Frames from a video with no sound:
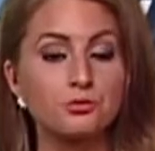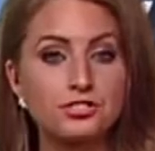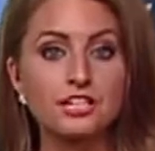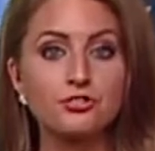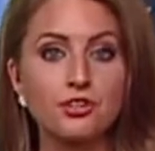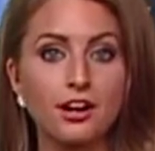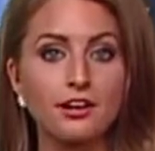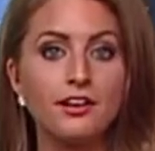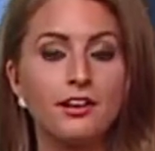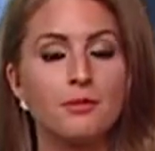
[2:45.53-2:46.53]
We'll stay
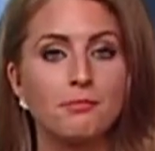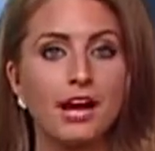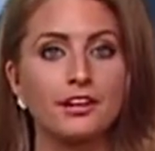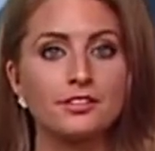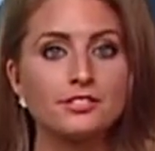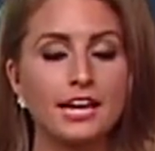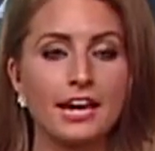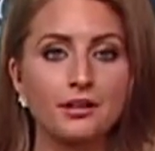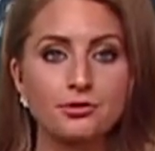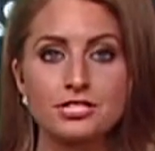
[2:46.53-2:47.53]
dry, mild,
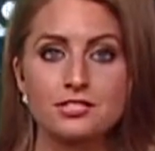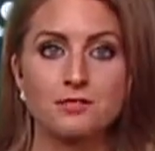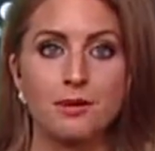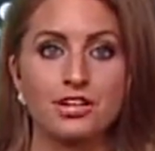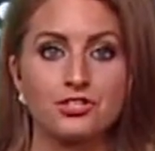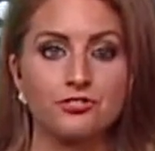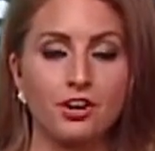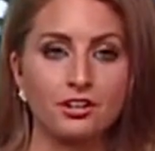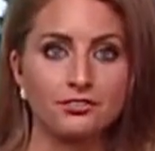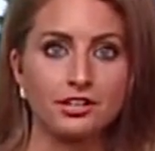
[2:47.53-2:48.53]
and we'll see some patchy
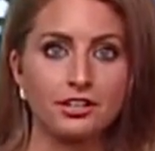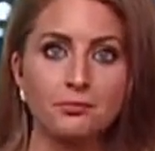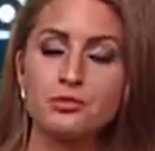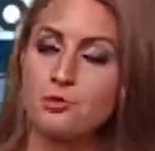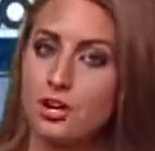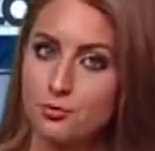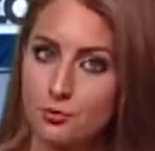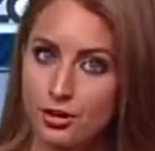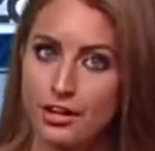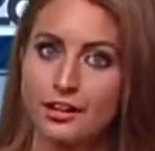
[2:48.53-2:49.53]
fog develop. Tomorrow
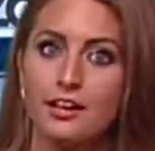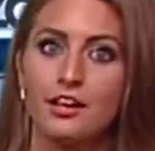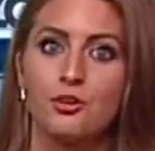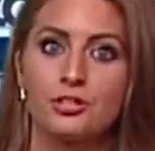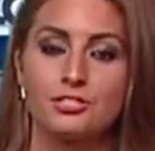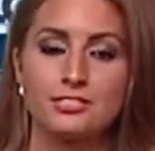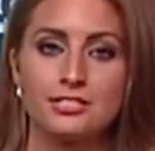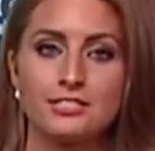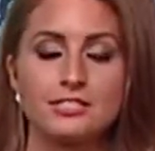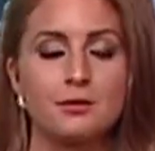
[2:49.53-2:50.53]
morning, we could
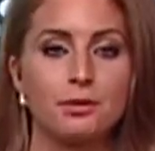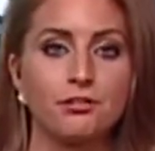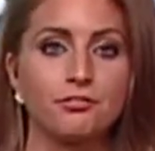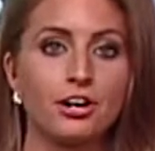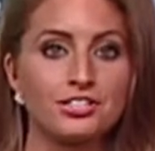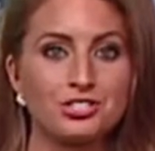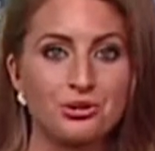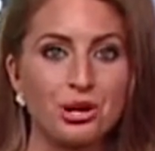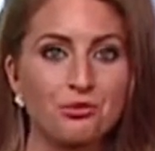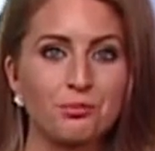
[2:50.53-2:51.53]
see some uh, fog
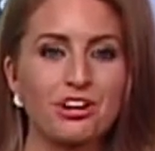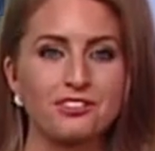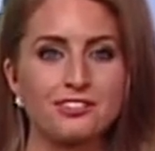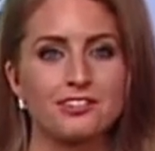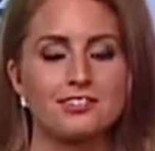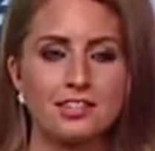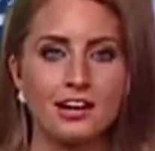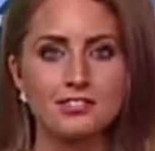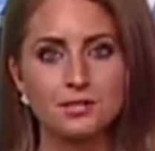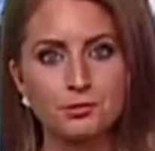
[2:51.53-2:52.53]
stick around with partly sunny
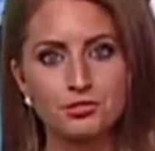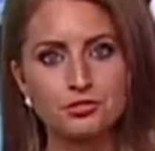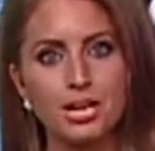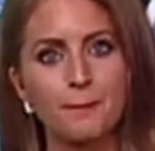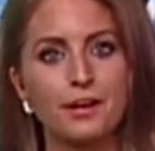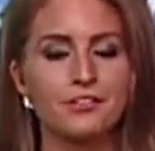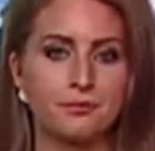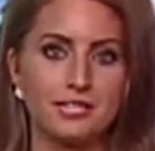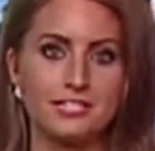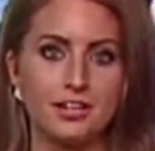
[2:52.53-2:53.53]
skies. Temperatures top out in
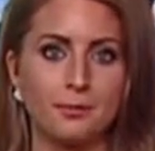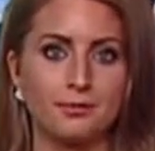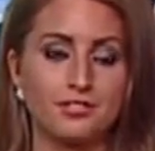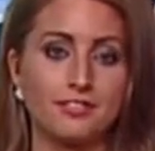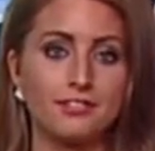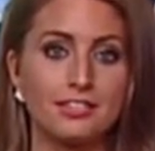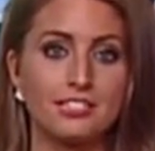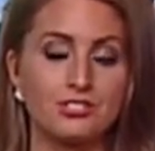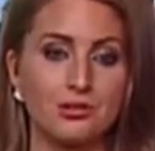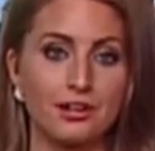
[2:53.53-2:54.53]
the mid to upper
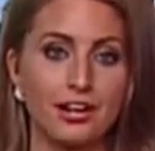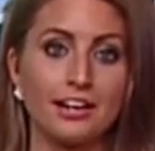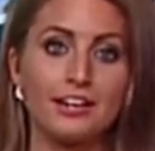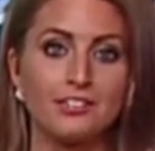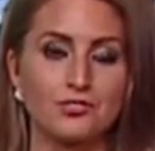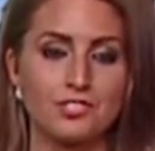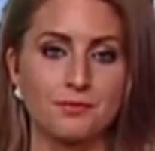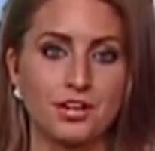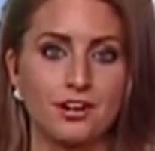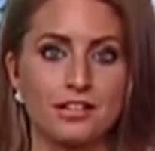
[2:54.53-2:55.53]
70s and lower 80s for
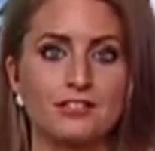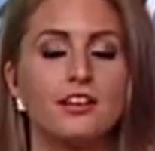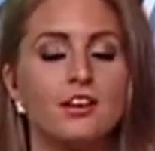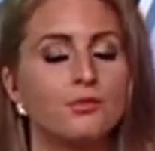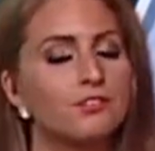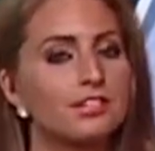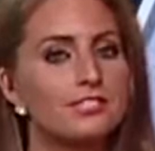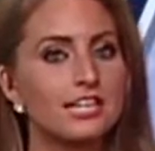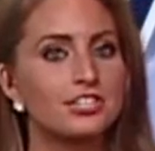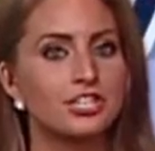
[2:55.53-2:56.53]
some areas, with a very
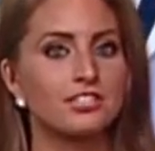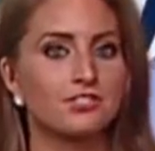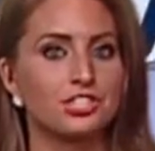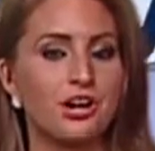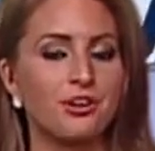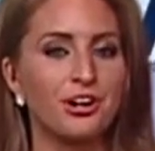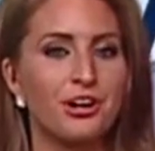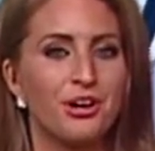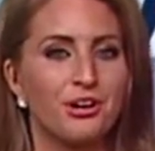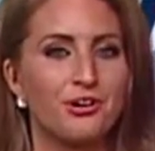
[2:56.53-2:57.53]
slight chance of shower
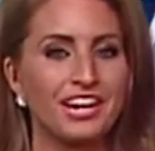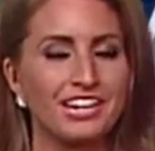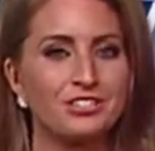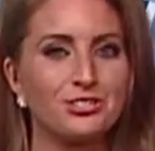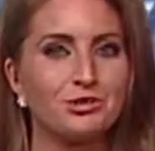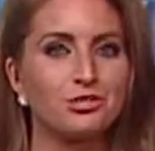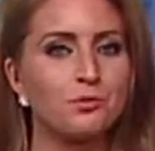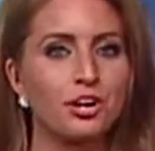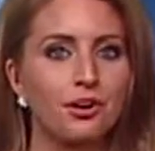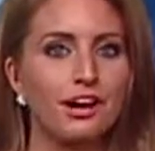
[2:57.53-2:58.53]
going into
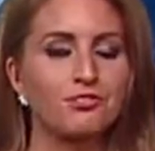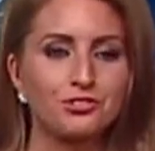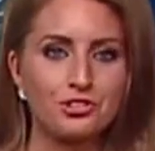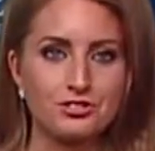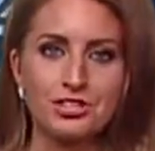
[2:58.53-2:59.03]
tomorrow afternoon.